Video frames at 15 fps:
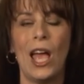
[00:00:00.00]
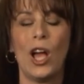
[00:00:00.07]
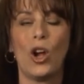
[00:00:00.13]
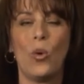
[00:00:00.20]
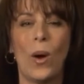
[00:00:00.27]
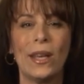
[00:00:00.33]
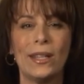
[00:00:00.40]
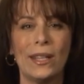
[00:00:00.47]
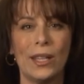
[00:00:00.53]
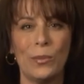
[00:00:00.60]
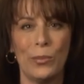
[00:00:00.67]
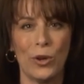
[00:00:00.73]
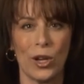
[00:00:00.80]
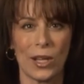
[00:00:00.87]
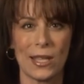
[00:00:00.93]
Gwendolyn
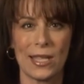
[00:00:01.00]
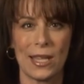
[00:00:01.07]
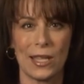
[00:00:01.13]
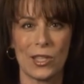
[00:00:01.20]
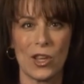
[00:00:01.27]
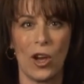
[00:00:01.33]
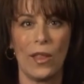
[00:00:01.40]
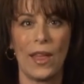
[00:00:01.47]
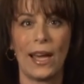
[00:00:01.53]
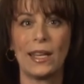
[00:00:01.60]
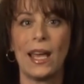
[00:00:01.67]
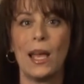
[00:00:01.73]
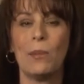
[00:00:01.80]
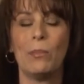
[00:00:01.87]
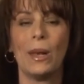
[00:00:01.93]
Brooks saw that
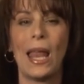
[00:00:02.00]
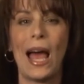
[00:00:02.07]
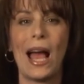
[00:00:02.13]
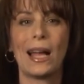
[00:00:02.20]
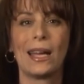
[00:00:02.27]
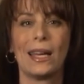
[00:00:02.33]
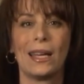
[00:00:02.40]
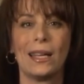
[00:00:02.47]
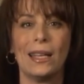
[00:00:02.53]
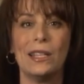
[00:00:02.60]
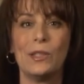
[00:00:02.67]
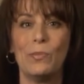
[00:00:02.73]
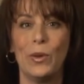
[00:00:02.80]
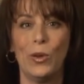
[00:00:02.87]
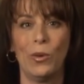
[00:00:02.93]
black
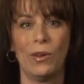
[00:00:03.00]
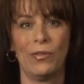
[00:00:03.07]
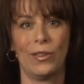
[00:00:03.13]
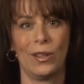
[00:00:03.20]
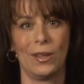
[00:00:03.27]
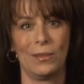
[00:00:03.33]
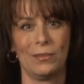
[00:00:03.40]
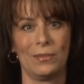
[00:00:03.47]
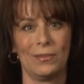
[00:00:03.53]
is beautiful.